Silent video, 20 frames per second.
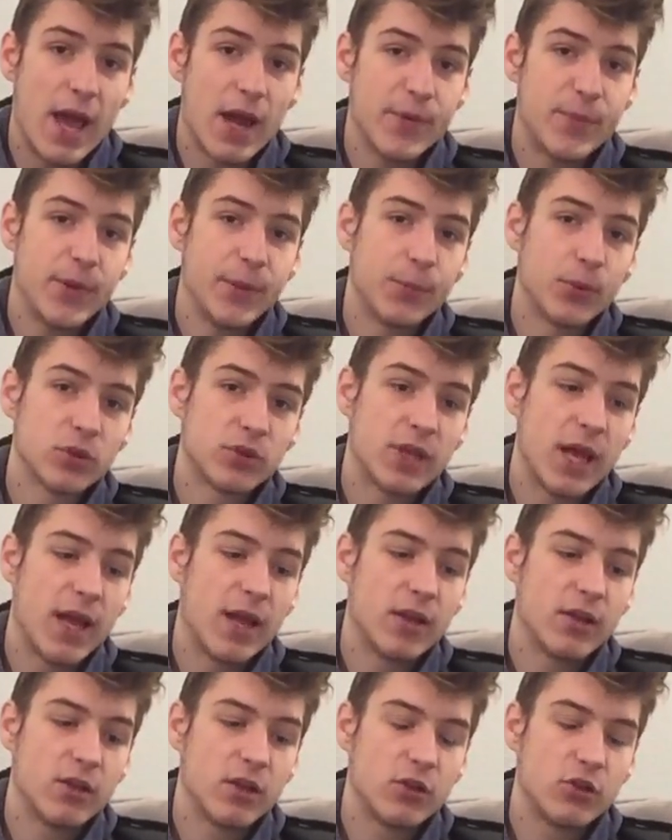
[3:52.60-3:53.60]
And people
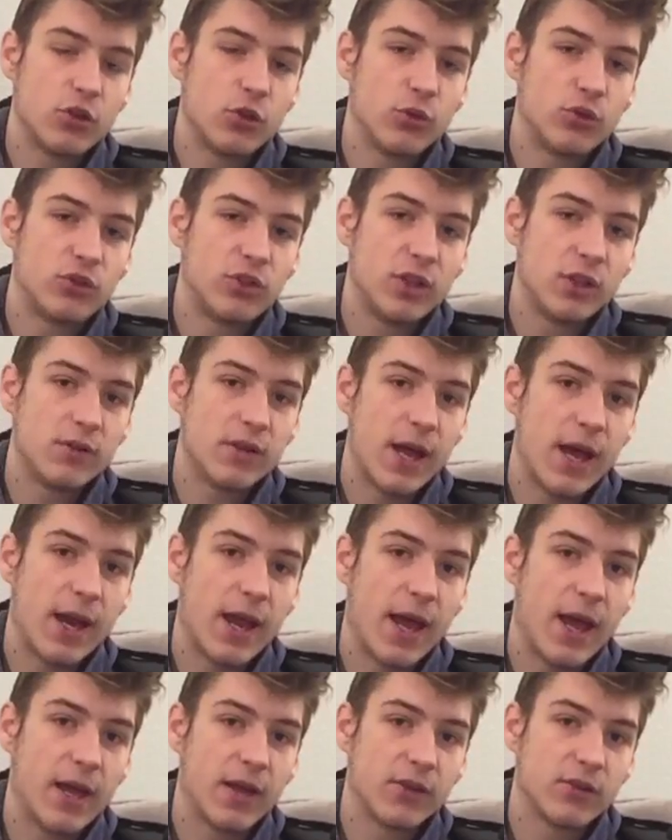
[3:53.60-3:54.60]
tend to see
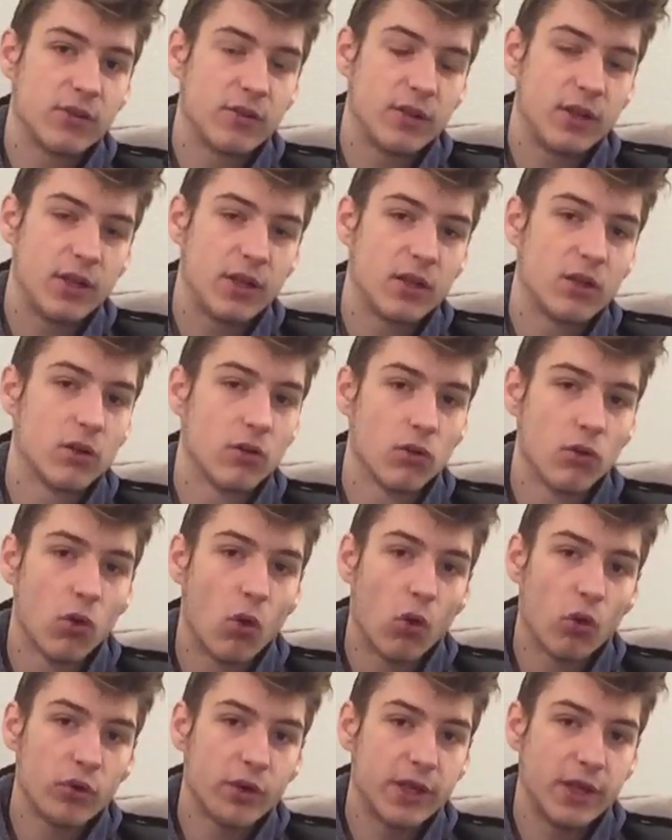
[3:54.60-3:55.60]
that as the
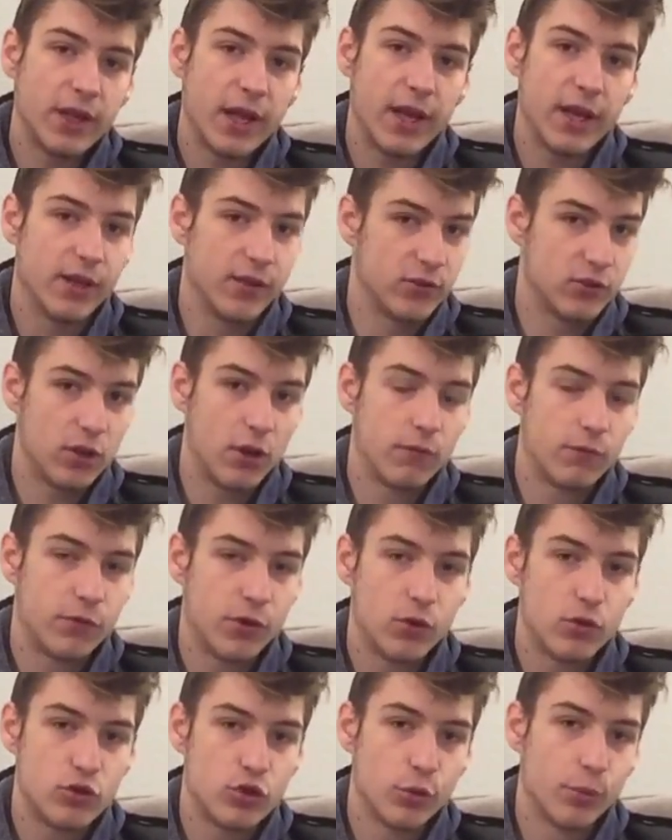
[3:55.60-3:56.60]
glory days of
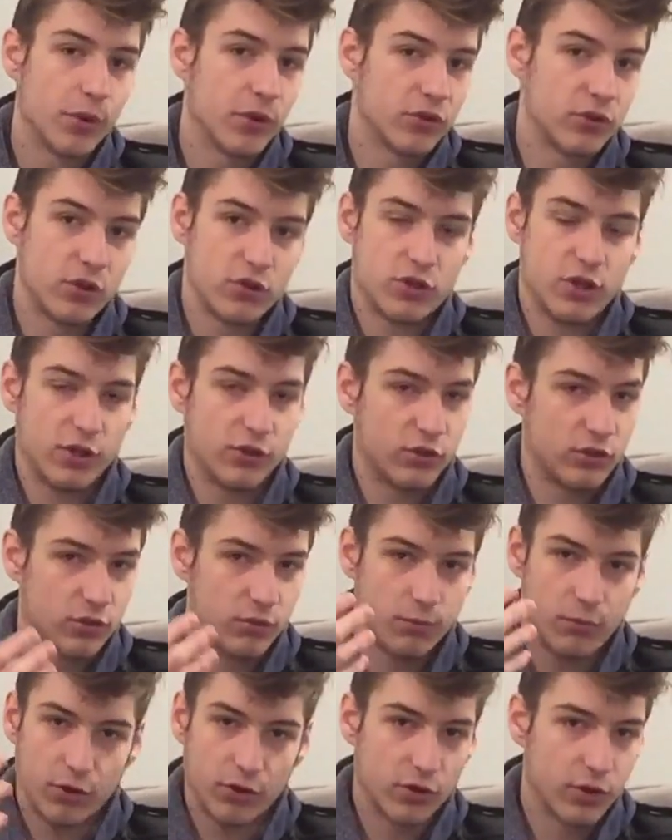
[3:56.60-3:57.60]
YouTubers such
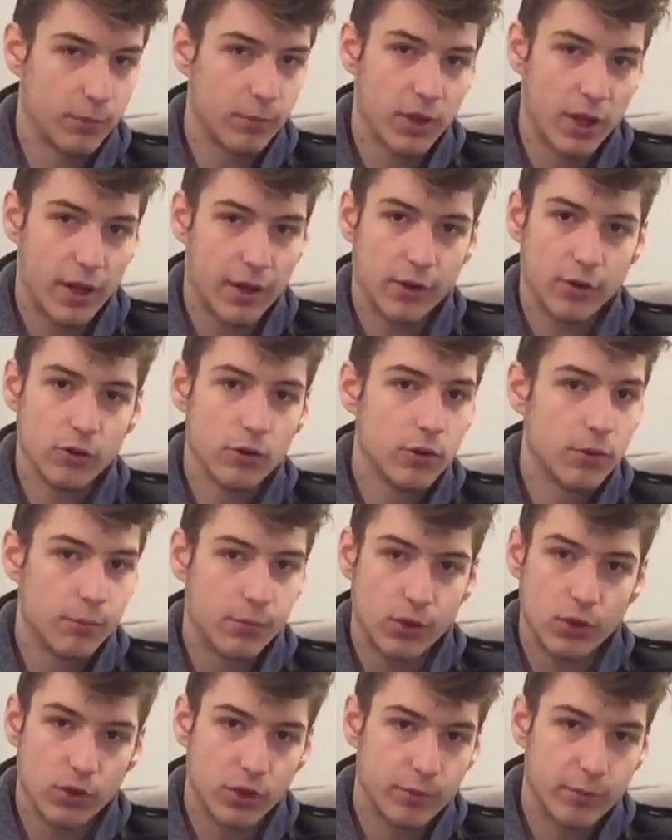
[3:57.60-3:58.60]
as Markiplier,
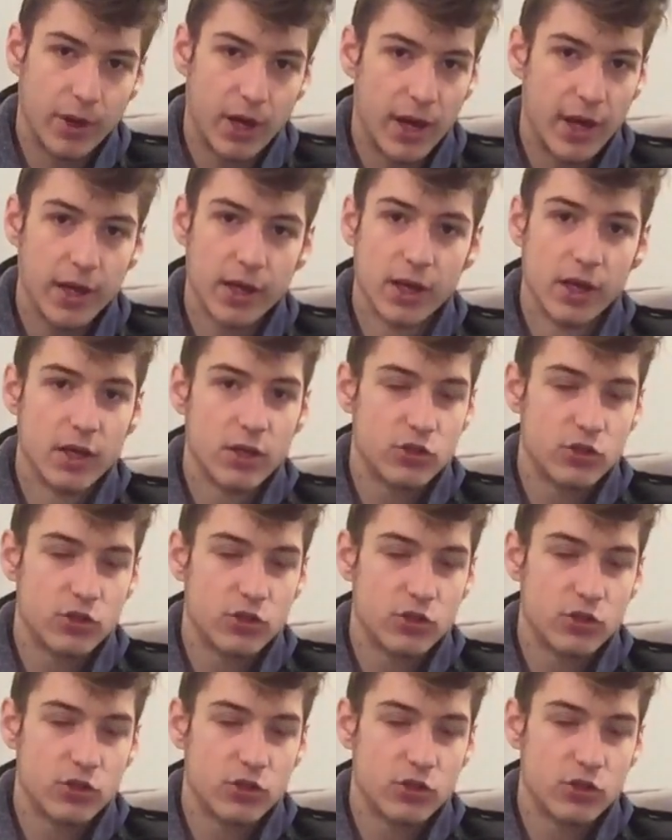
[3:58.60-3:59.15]
PewDiePie,